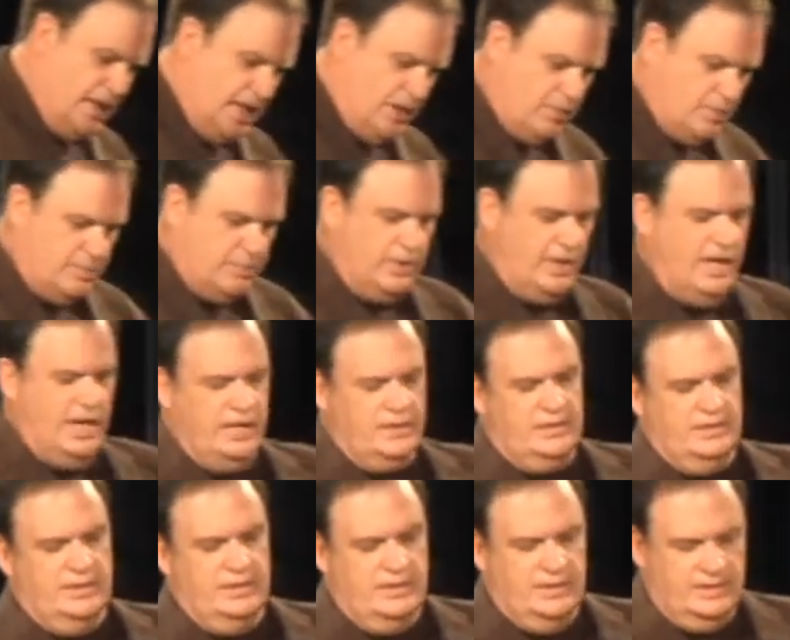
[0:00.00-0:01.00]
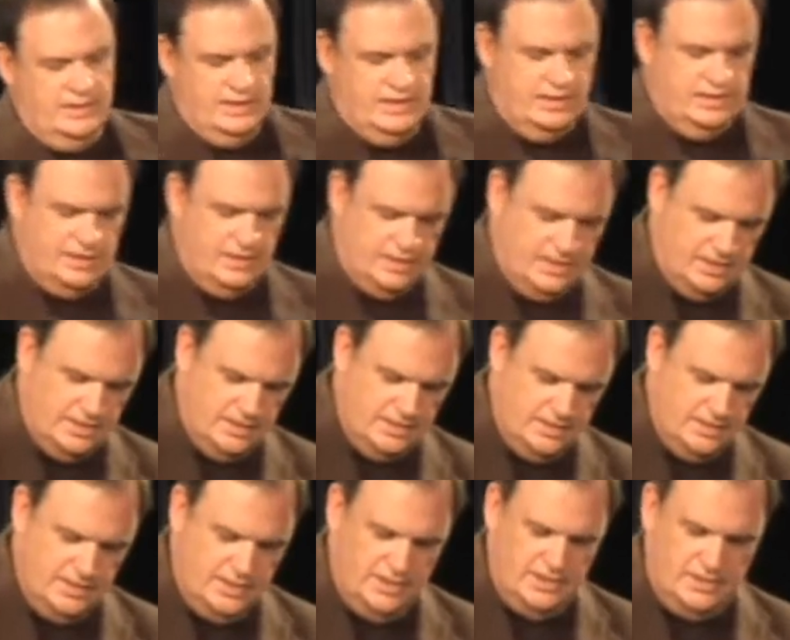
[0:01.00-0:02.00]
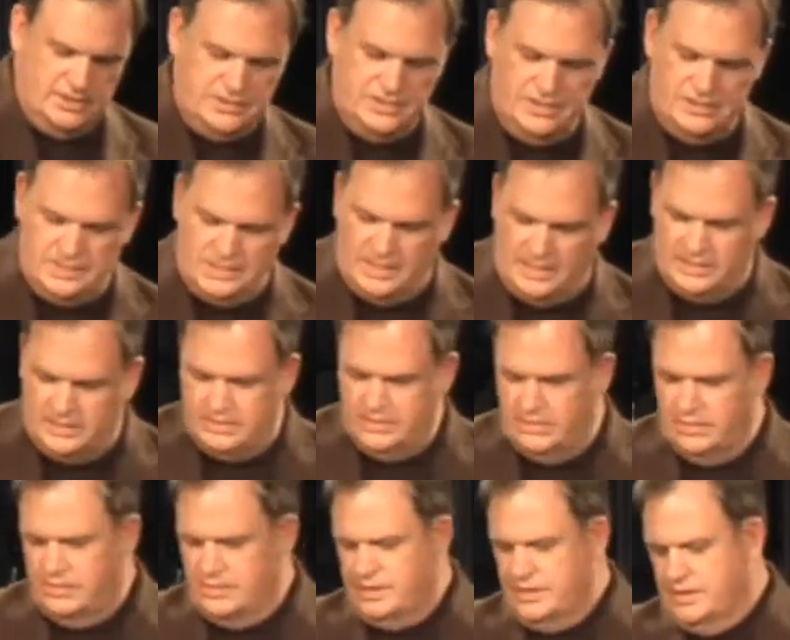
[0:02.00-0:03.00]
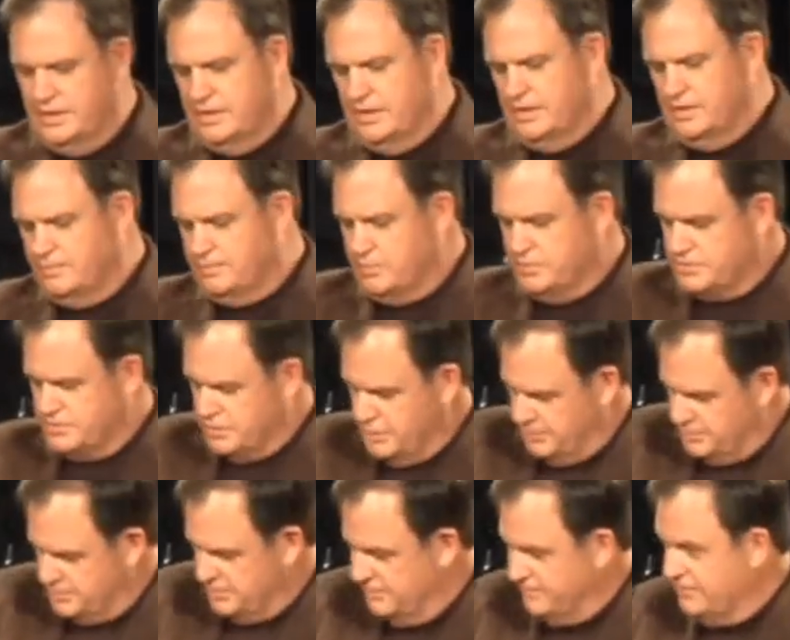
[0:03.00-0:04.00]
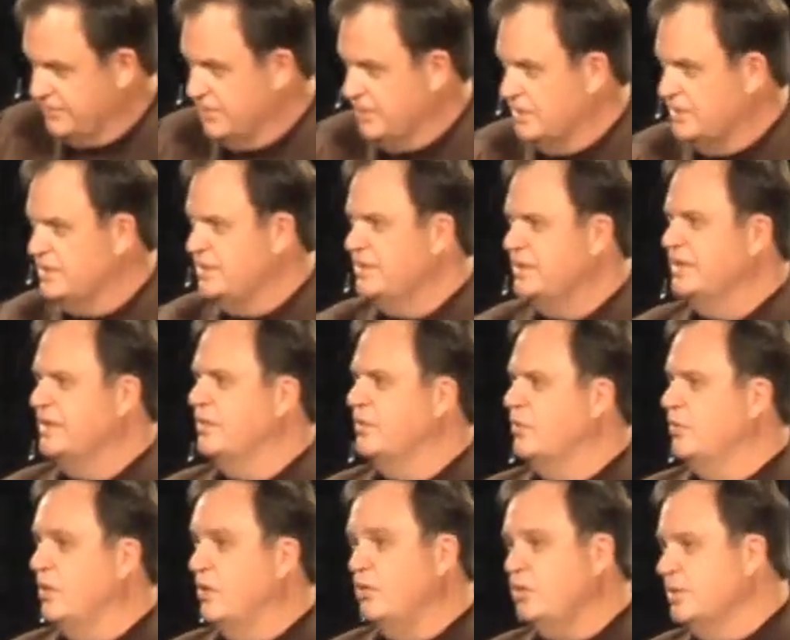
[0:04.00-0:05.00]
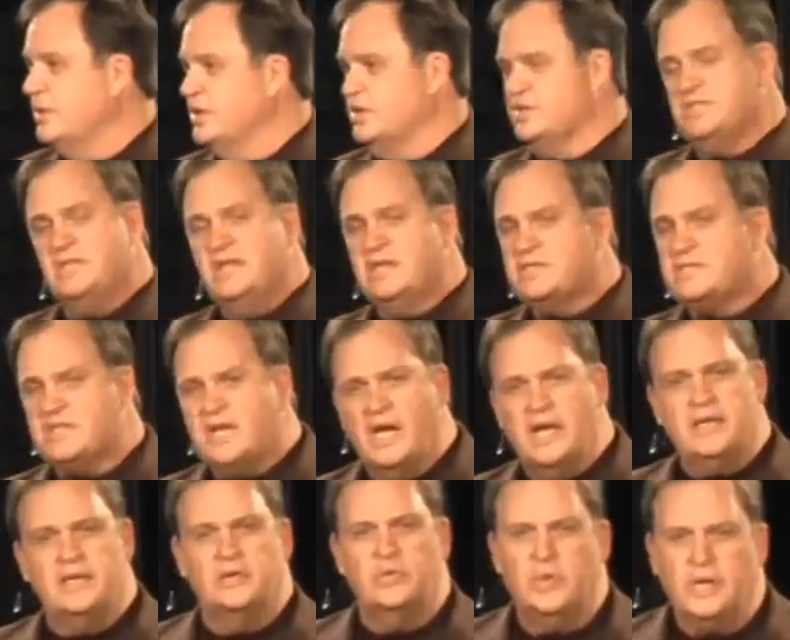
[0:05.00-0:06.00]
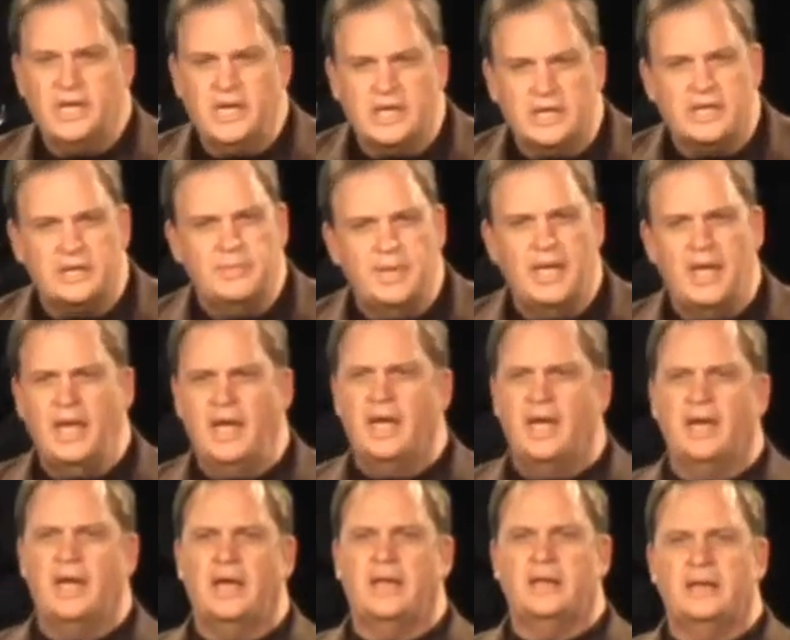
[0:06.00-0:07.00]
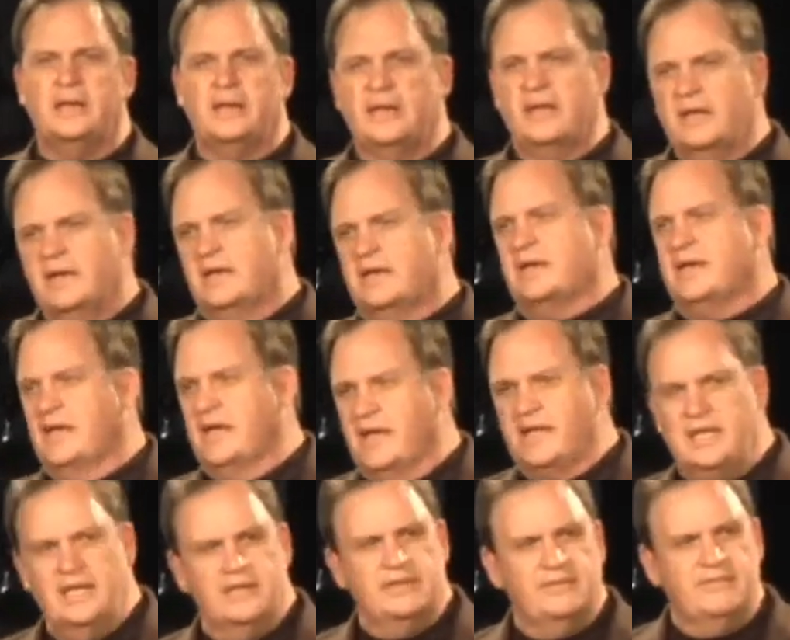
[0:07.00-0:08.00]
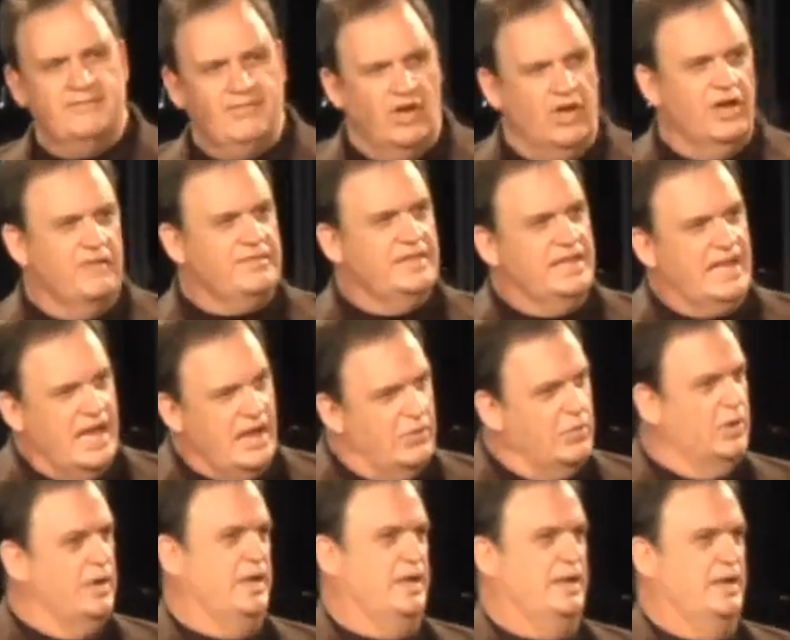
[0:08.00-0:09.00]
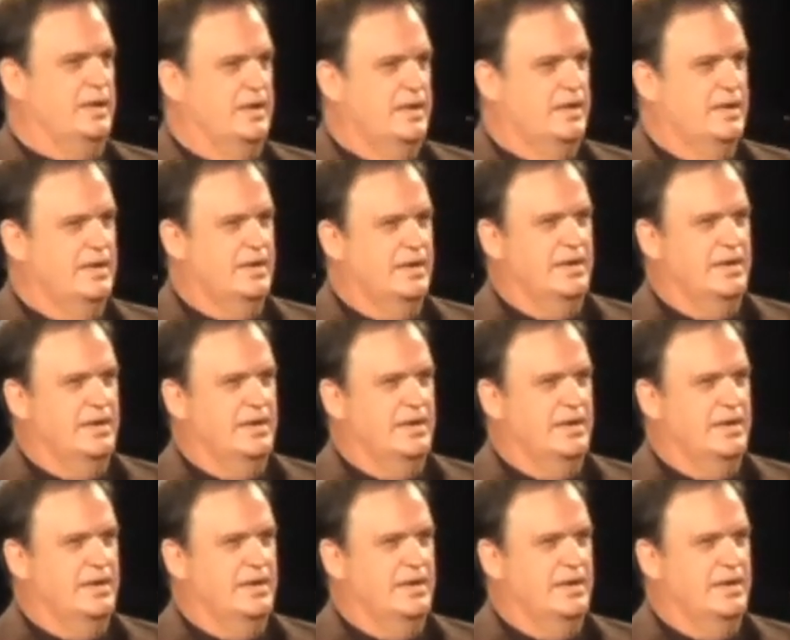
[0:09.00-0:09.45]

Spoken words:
the chiropractor, and then she's got to go get a prescription filled. Oh, there's an exciting week. Man, can I get involved in that one?